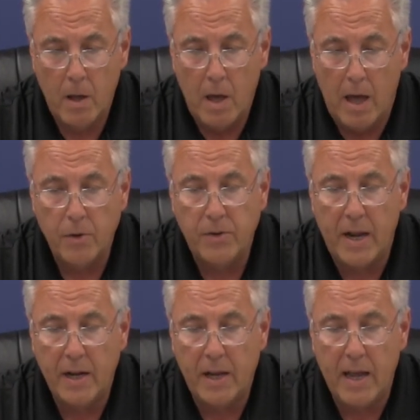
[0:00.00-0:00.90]

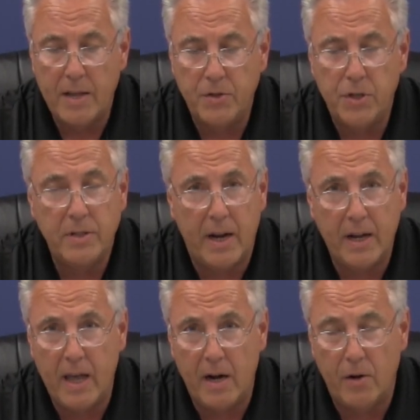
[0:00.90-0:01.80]
And she
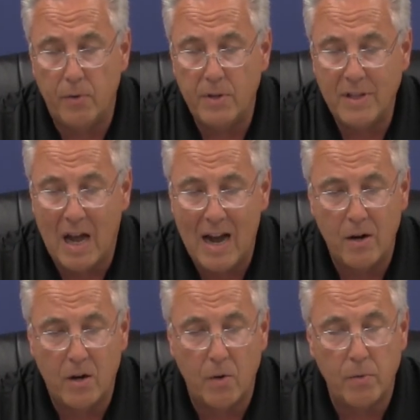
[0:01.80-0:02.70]
dedicated her
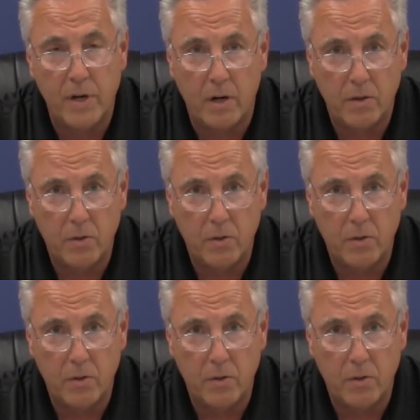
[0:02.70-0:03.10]
entire career